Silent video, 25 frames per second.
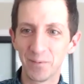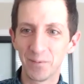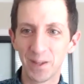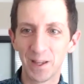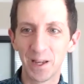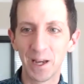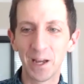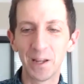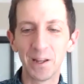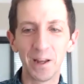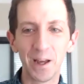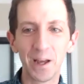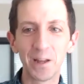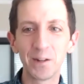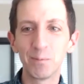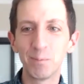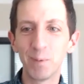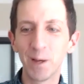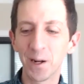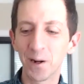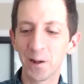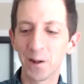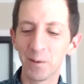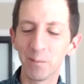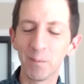has
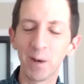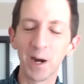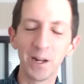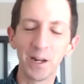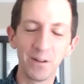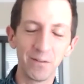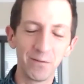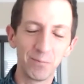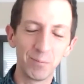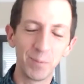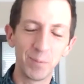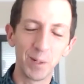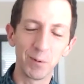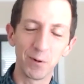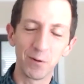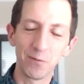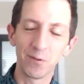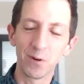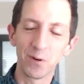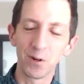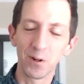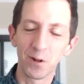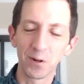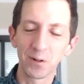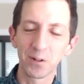been on the mind of people
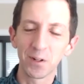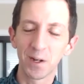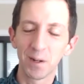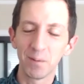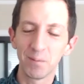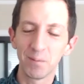for a long time